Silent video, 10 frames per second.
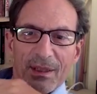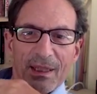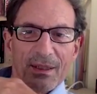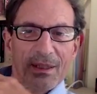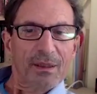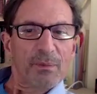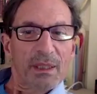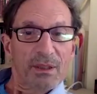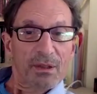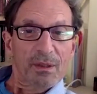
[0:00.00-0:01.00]
they can be
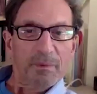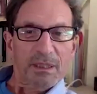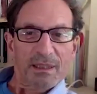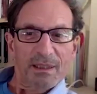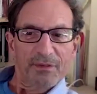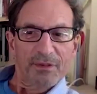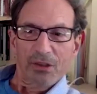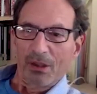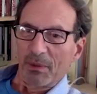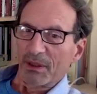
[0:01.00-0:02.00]
enormously
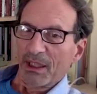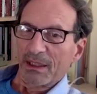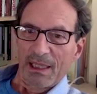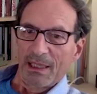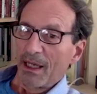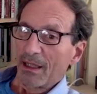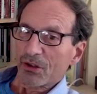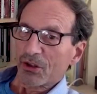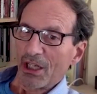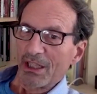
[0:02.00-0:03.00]
efficient, but they cannot
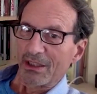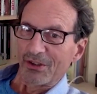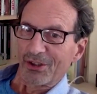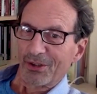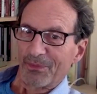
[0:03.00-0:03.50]
change.